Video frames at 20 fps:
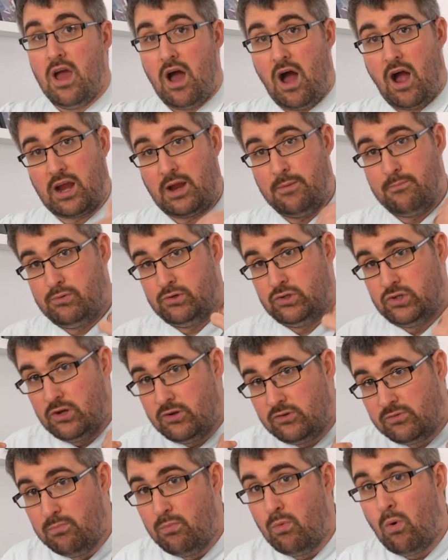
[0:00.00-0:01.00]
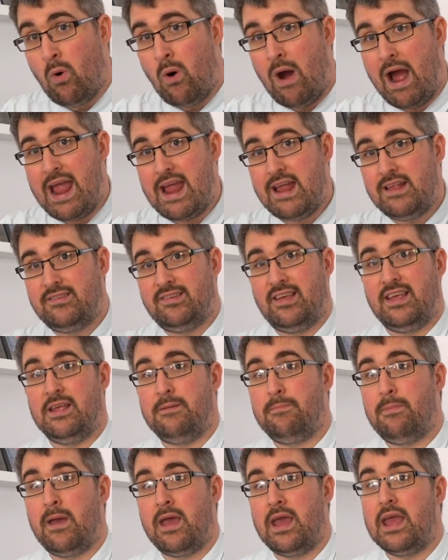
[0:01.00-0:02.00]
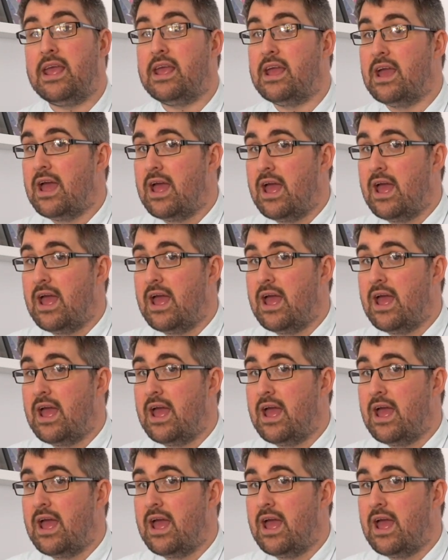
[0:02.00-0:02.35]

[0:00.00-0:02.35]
I can produce more ATP,